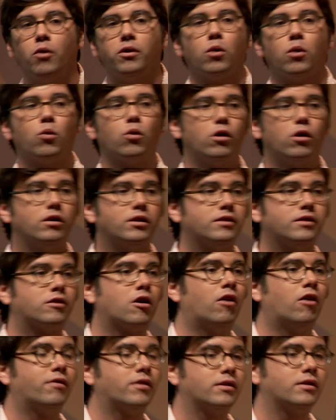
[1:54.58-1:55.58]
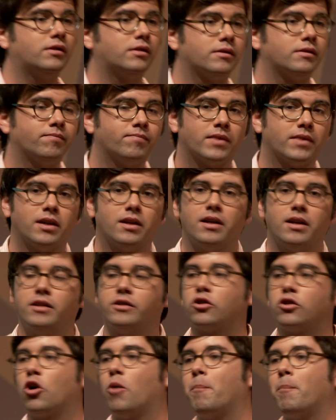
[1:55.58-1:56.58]
of how the world is governed
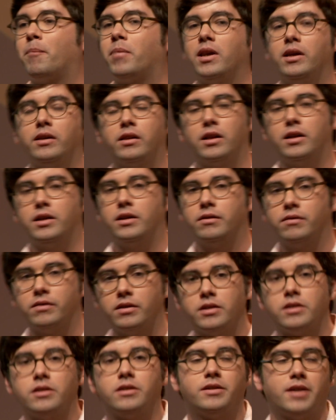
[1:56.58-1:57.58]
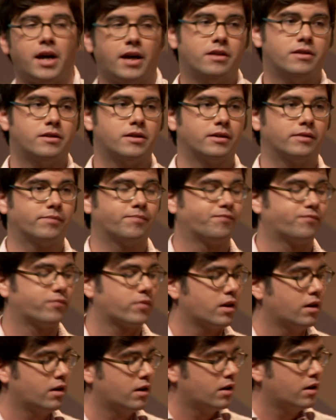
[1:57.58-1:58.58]
is completely changing.
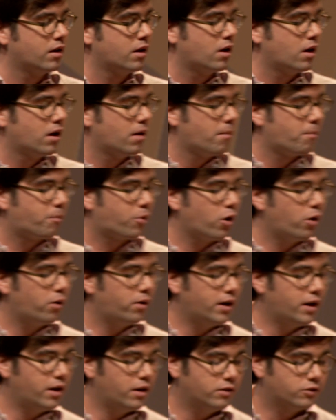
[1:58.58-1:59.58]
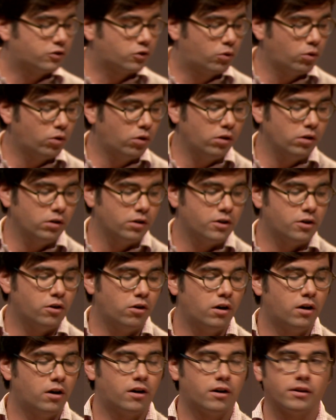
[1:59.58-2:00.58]
Probably in
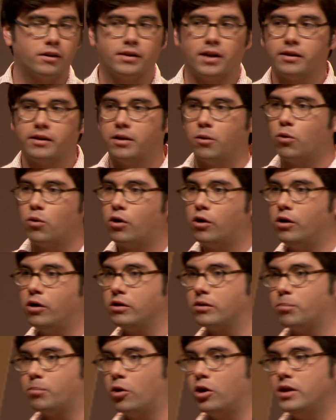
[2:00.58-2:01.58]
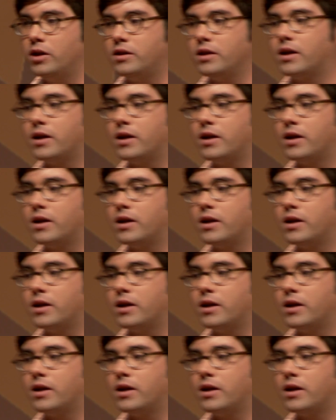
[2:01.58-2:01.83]
school, you learn that the world